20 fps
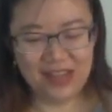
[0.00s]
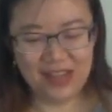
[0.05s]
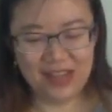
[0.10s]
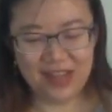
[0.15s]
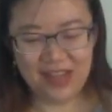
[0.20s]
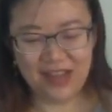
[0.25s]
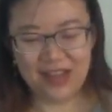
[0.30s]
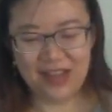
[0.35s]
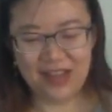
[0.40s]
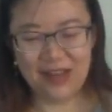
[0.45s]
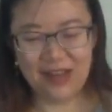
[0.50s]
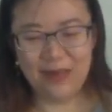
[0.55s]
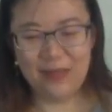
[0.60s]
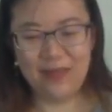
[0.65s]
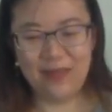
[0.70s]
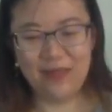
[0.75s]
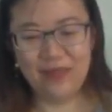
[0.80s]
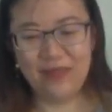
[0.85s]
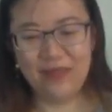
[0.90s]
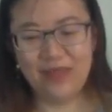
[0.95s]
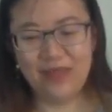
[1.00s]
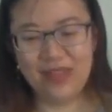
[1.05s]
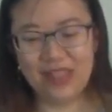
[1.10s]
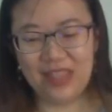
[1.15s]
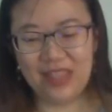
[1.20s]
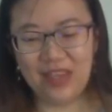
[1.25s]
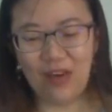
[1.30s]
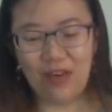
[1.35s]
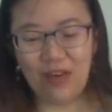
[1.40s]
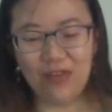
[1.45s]

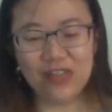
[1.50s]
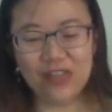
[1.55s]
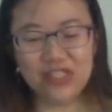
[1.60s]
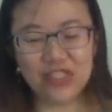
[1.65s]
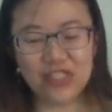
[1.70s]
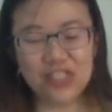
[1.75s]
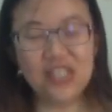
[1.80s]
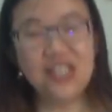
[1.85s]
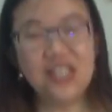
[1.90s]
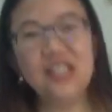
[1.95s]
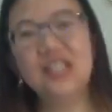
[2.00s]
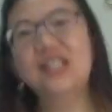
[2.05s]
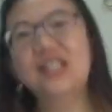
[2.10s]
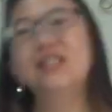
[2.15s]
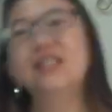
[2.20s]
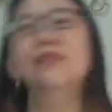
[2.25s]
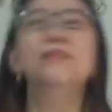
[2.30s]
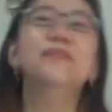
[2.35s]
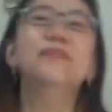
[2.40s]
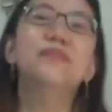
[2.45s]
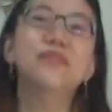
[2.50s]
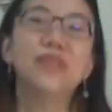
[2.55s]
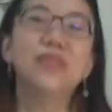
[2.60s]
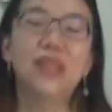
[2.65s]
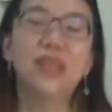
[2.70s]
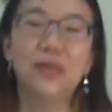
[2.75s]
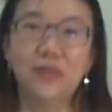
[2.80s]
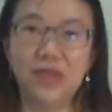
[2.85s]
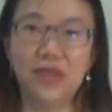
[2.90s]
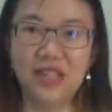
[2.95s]
The original
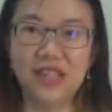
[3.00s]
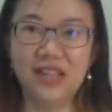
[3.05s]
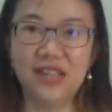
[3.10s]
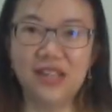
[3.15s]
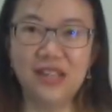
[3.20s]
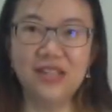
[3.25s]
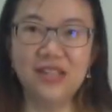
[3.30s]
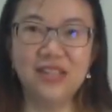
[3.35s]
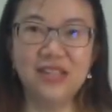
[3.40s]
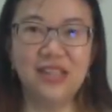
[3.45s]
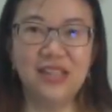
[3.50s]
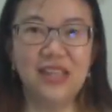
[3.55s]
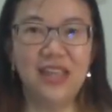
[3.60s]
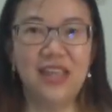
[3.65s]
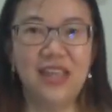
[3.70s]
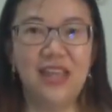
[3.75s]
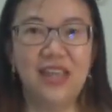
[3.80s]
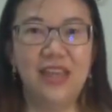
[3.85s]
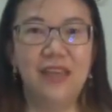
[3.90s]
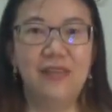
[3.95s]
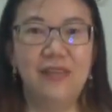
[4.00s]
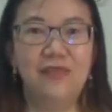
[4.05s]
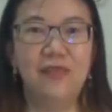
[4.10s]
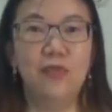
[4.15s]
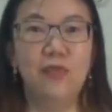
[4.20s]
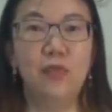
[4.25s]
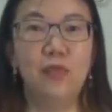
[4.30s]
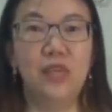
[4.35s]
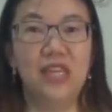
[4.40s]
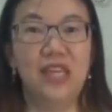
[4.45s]
reader, if
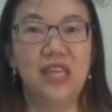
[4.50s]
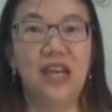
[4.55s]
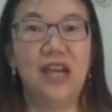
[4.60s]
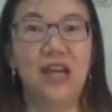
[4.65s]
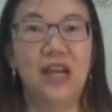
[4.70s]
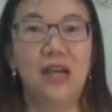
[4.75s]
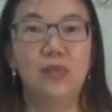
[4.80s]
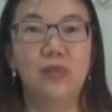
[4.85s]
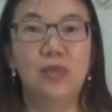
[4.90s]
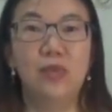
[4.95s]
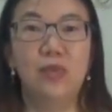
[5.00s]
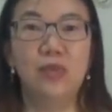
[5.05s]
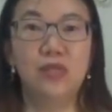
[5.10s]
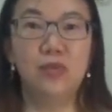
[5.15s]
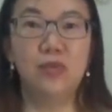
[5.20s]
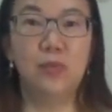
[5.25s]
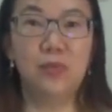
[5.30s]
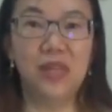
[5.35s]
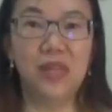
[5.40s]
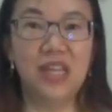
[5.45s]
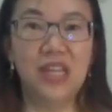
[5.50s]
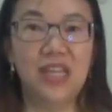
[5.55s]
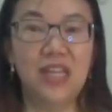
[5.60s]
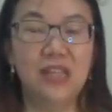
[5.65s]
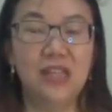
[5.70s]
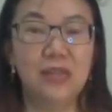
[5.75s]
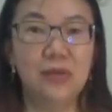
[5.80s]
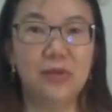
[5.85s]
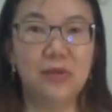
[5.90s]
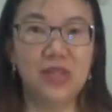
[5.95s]
we were to play
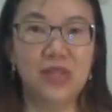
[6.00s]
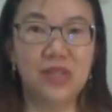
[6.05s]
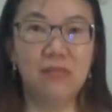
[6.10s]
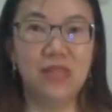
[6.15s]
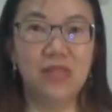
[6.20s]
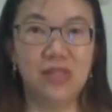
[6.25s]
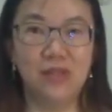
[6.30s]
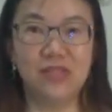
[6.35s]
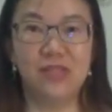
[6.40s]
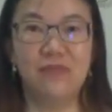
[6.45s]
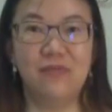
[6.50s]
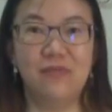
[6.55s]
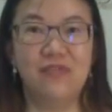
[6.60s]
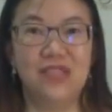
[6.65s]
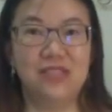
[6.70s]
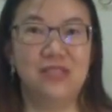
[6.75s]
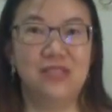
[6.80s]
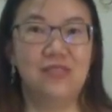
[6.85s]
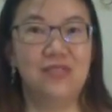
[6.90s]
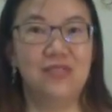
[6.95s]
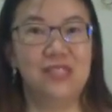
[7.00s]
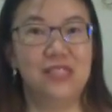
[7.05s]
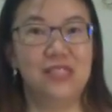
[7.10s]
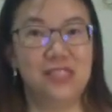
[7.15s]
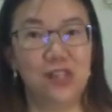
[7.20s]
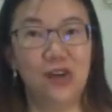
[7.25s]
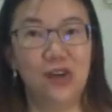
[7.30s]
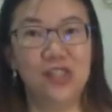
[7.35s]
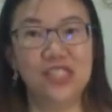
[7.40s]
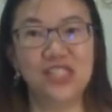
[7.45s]
it during Mid-Autumn Festival, is
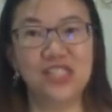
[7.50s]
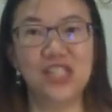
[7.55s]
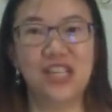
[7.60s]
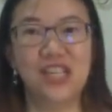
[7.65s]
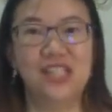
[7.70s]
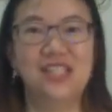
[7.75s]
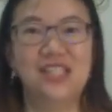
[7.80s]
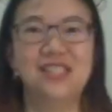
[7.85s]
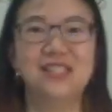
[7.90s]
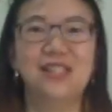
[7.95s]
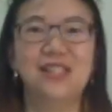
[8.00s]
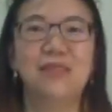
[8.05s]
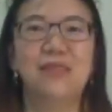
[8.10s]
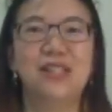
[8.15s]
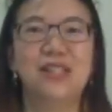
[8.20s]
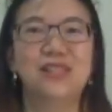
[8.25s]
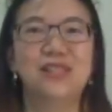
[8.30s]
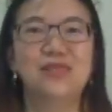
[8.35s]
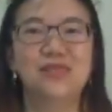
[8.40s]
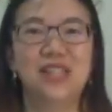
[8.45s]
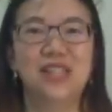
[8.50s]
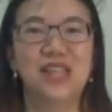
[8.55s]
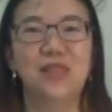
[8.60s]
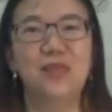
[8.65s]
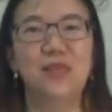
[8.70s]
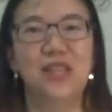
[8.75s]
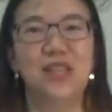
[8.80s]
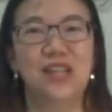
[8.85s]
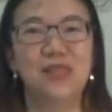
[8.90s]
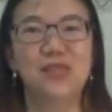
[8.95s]
all in Chinese, but today
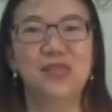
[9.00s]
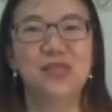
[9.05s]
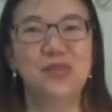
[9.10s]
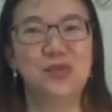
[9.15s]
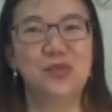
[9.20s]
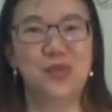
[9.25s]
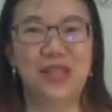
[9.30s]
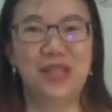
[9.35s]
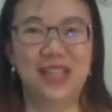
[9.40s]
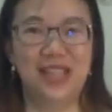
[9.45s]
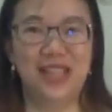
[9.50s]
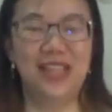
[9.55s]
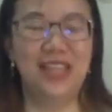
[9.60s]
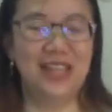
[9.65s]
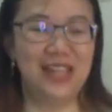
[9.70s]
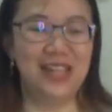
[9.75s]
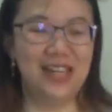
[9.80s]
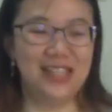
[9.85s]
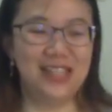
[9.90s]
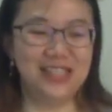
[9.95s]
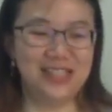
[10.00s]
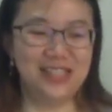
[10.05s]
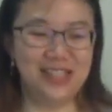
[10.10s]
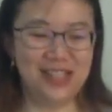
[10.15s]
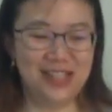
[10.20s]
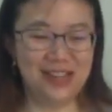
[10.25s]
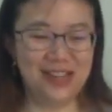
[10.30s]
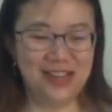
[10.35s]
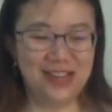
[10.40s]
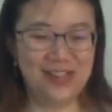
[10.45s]
we are going to do it in English,
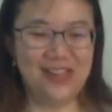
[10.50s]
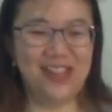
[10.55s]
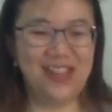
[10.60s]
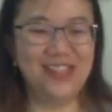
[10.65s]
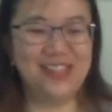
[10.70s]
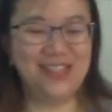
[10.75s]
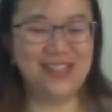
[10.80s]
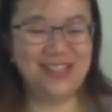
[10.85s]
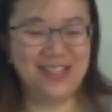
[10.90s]
right?